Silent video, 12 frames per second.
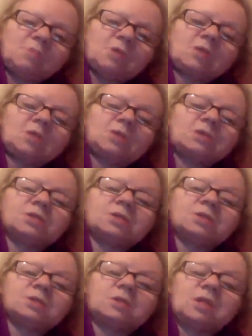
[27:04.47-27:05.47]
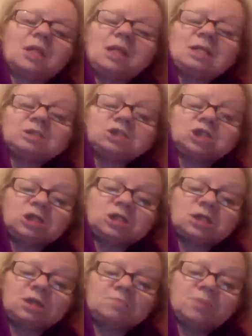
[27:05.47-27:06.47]
because
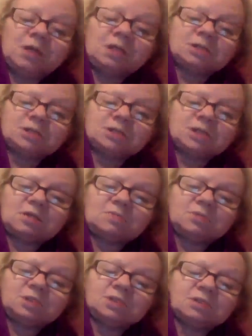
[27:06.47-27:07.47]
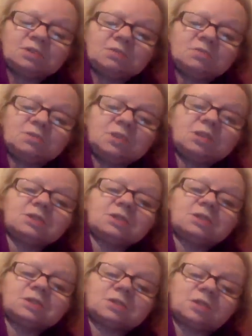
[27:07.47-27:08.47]
allegedly cutbacks in services and all
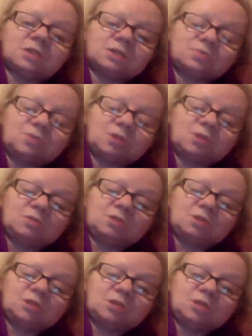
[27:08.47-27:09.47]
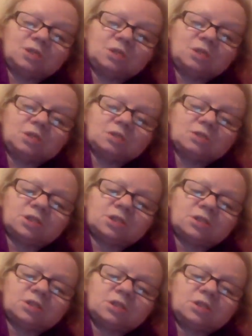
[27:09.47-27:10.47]
this as well.
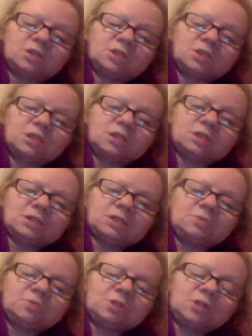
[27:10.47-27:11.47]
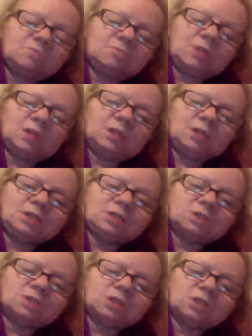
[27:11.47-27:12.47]
So it's like we're going back in
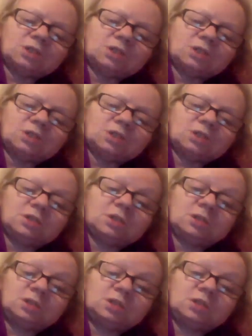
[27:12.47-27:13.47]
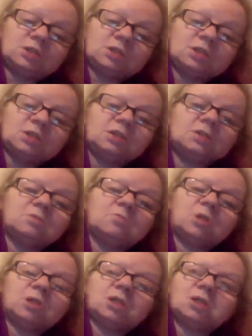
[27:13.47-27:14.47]
history in years ago
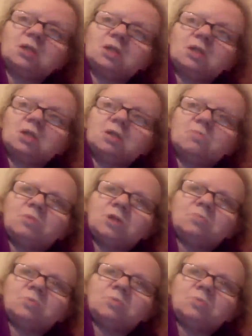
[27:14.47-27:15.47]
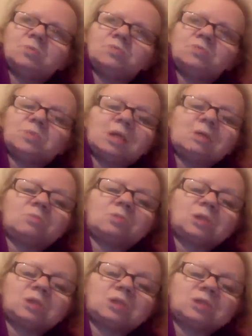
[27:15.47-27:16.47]
where people with
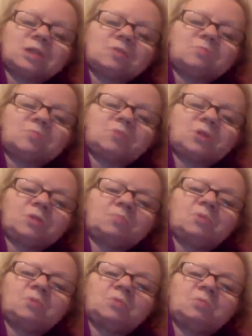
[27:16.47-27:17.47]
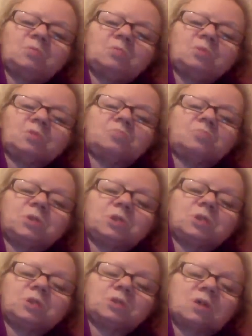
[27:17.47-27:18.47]
elderly disabled people would
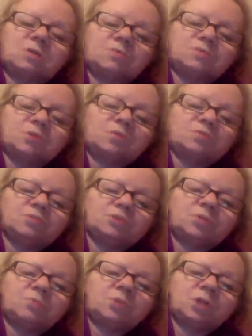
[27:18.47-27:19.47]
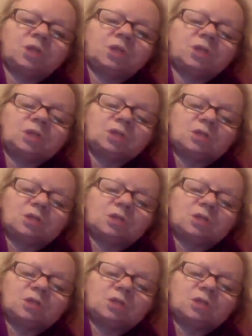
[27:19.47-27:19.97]
be carved off somewhere.